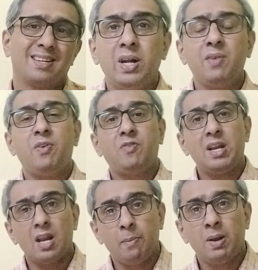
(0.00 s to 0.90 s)
The
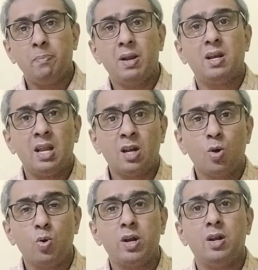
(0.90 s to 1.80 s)
2015 amendment
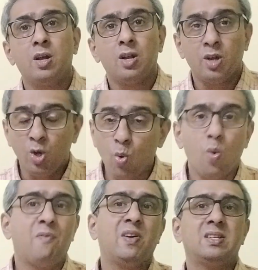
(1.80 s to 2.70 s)
included
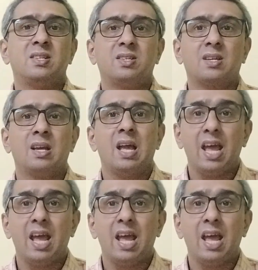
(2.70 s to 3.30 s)
new offences,